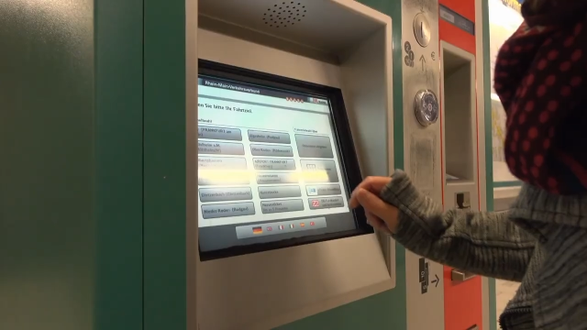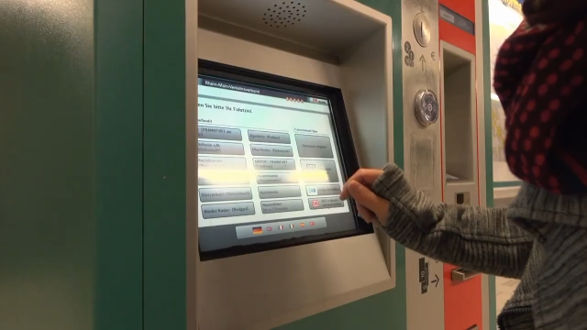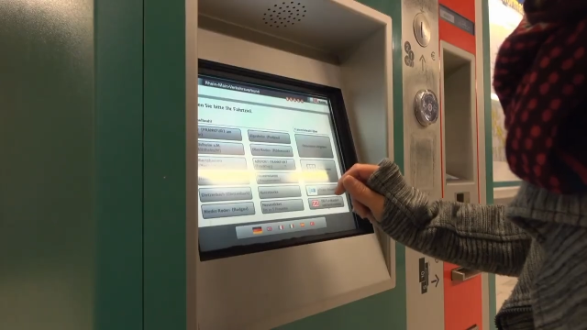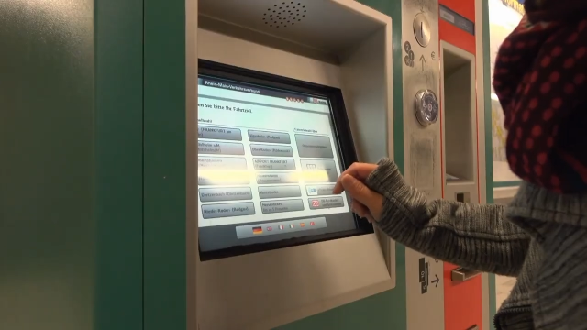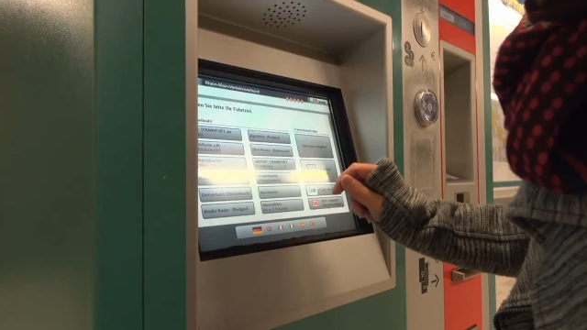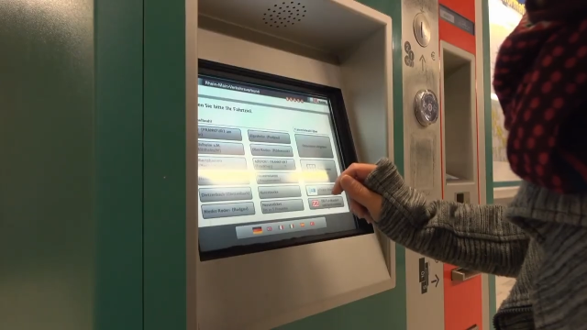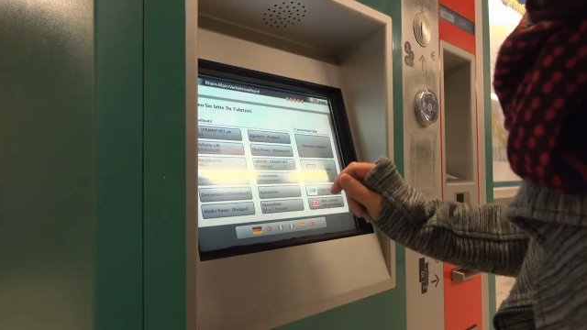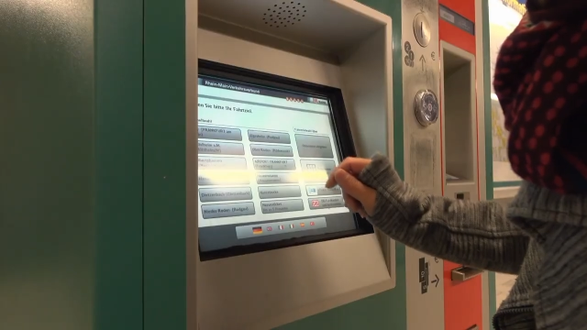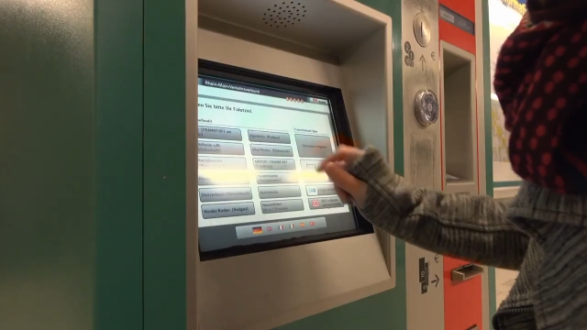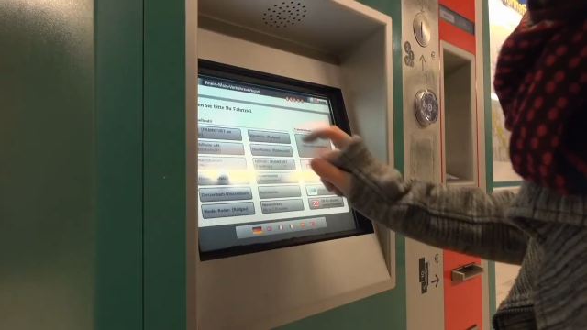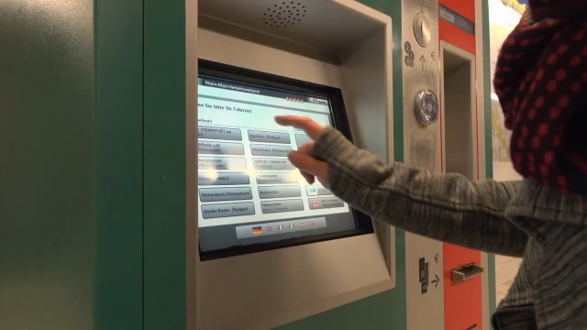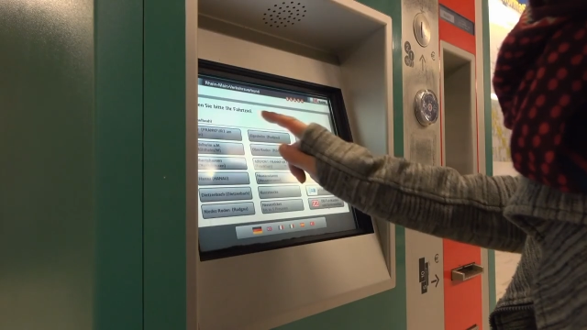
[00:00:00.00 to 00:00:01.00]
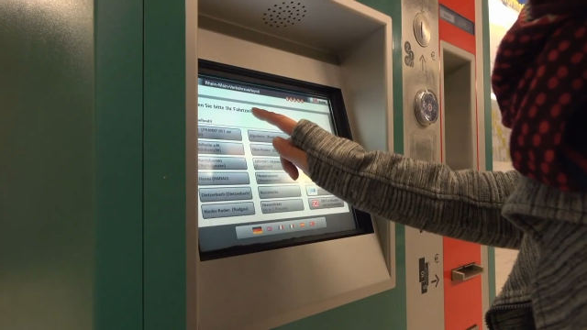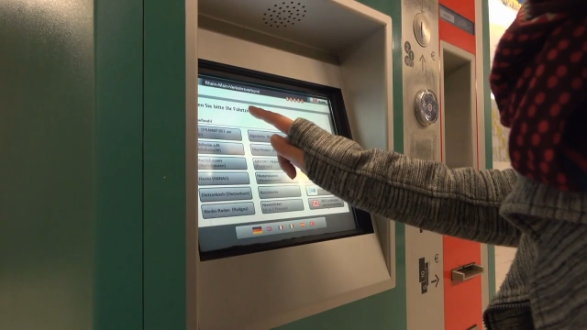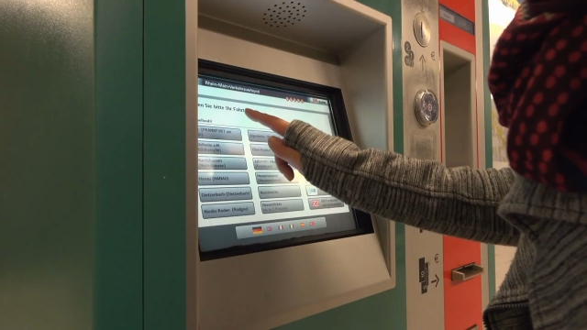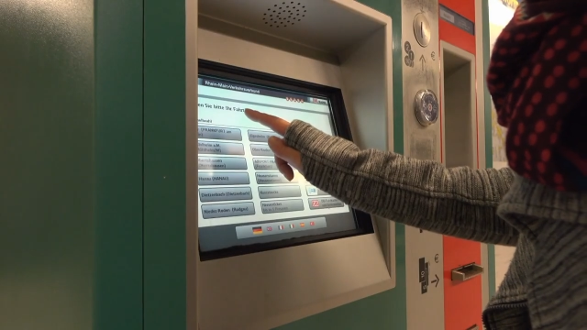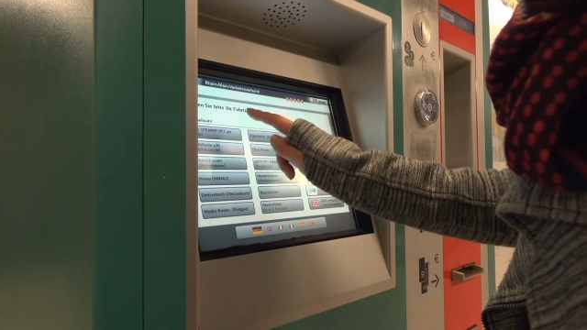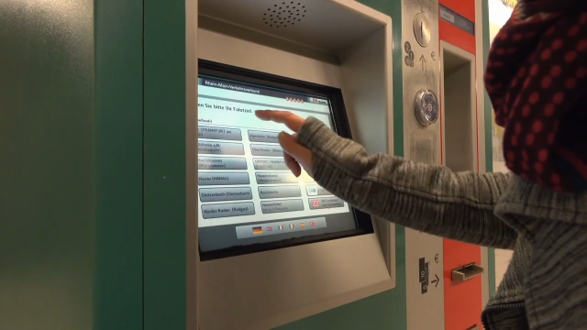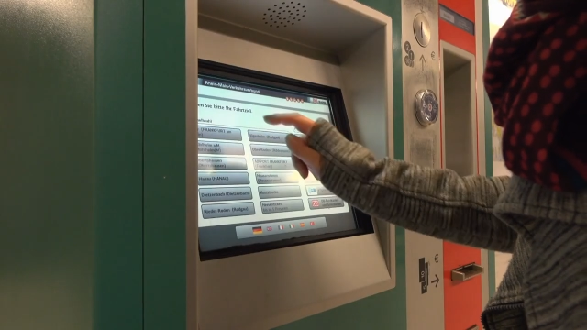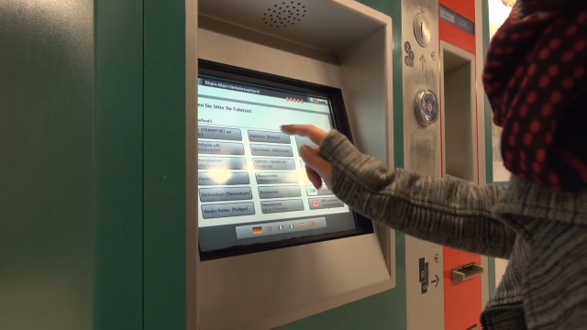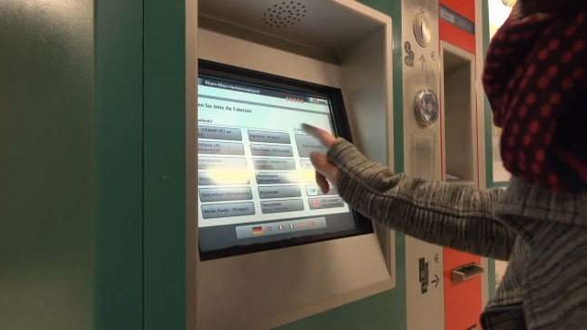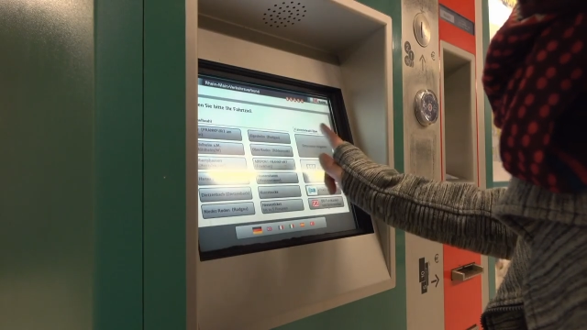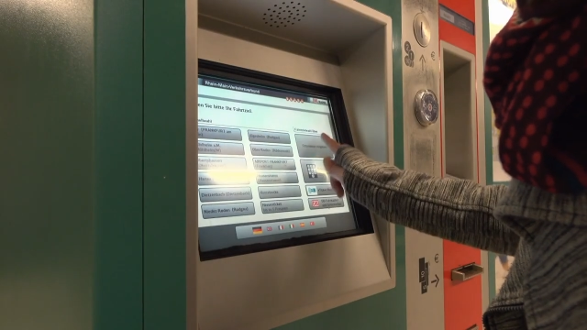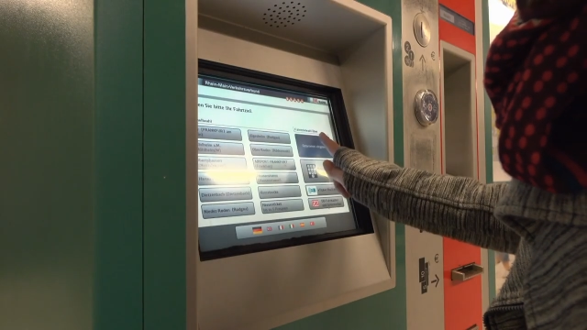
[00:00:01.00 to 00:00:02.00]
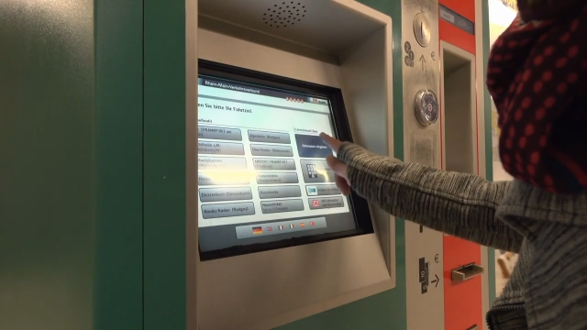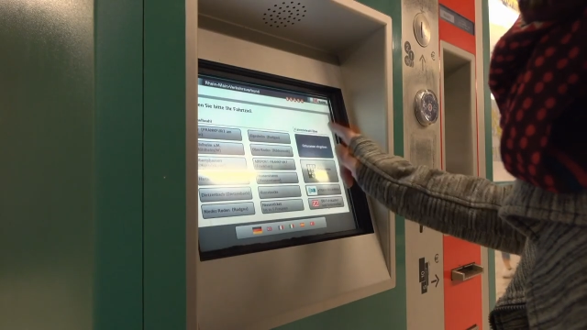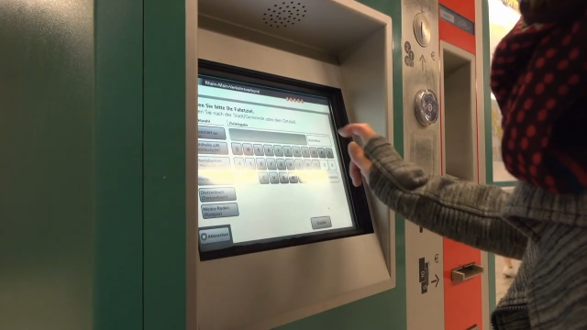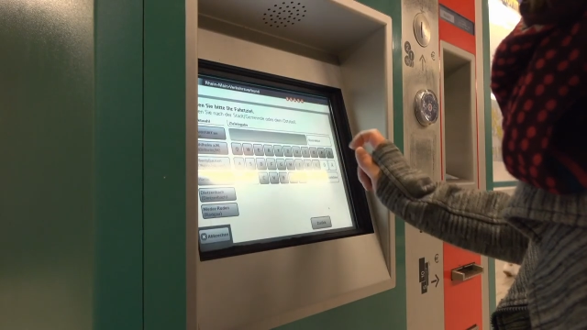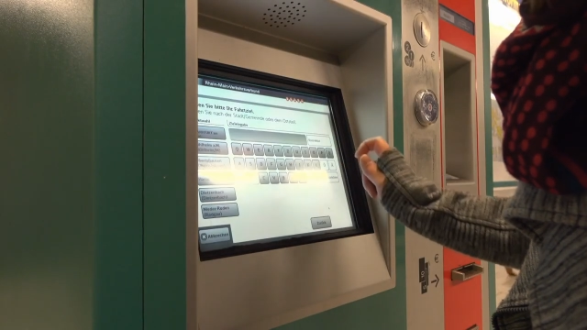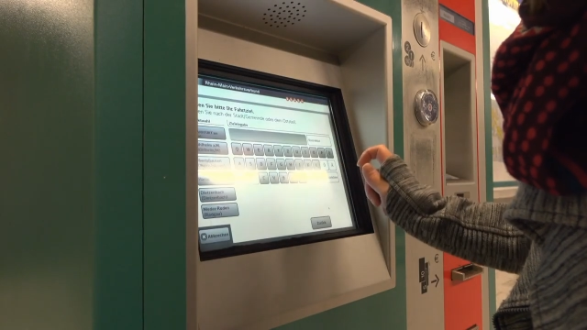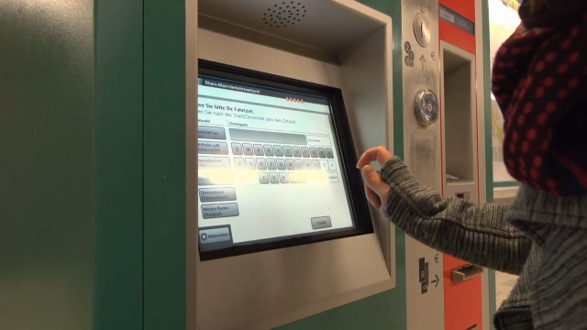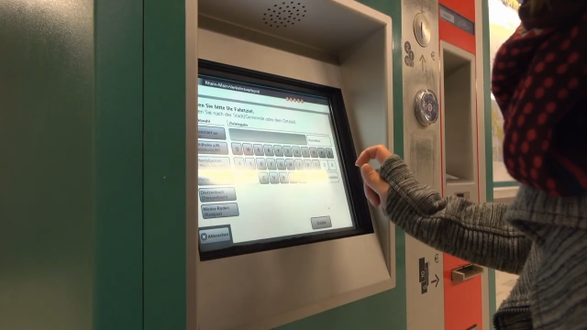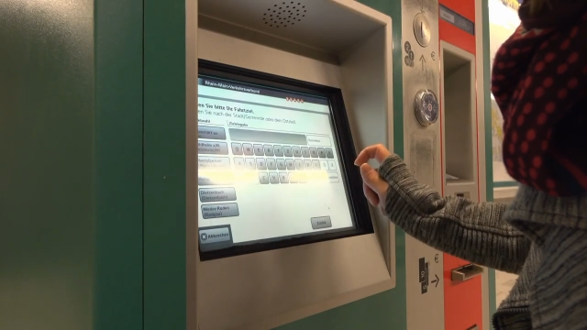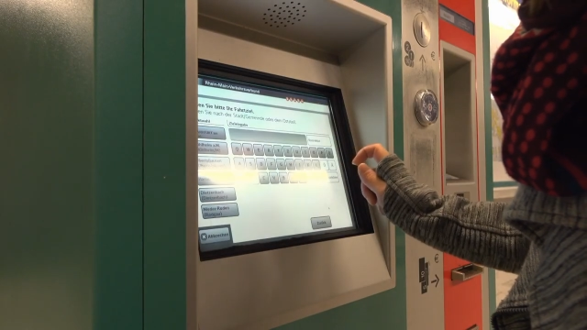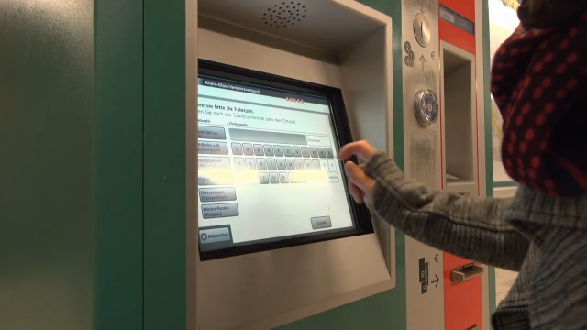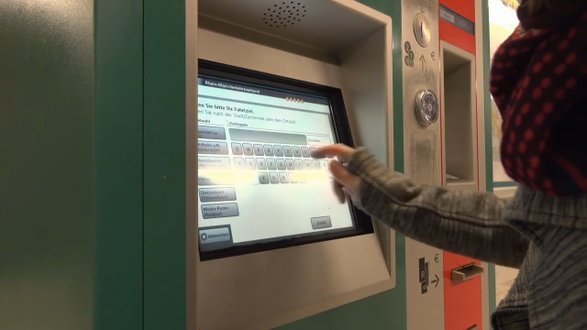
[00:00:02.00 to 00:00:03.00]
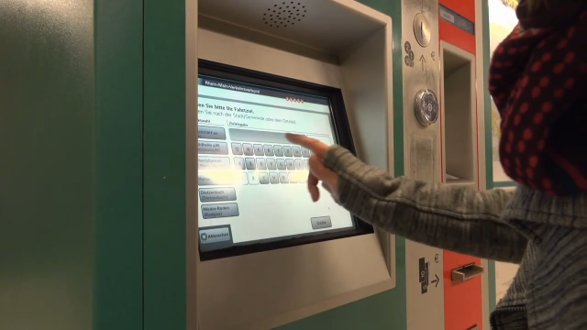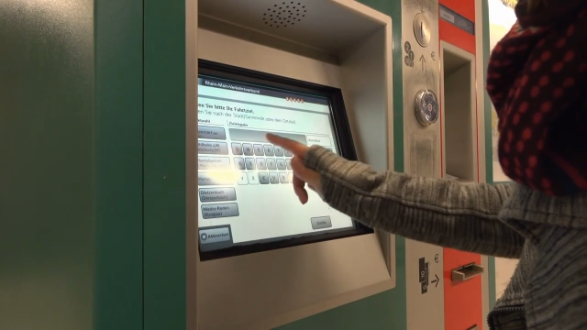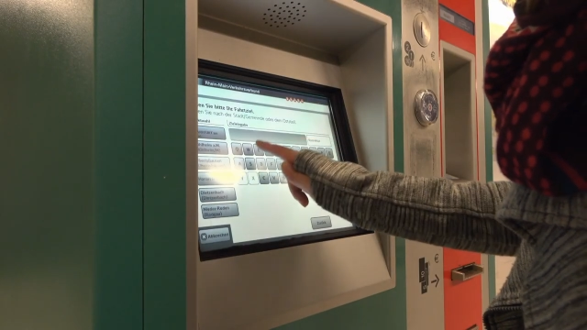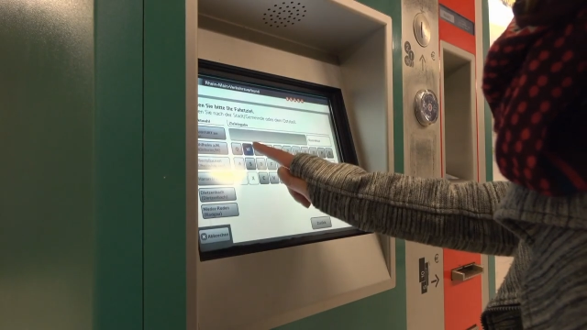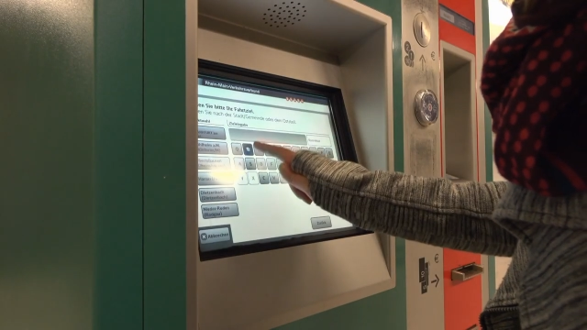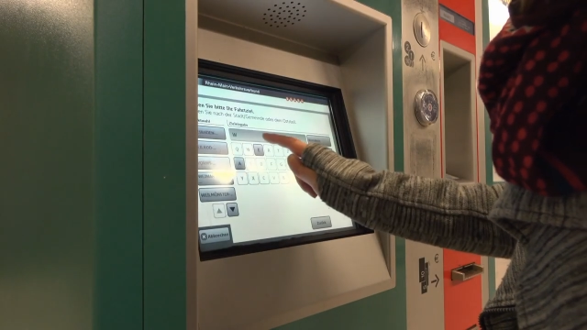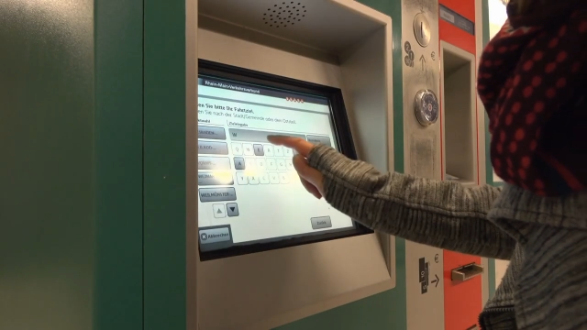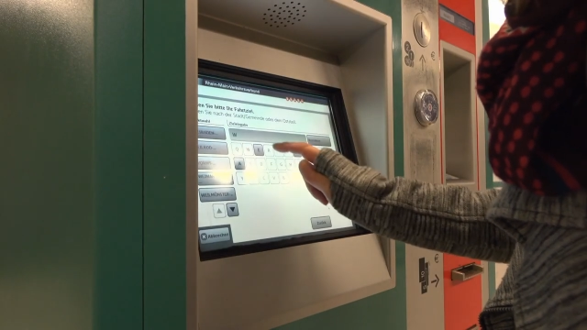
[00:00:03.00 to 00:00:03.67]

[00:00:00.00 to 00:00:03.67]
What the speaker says: No face is visible, so there are no lips to read.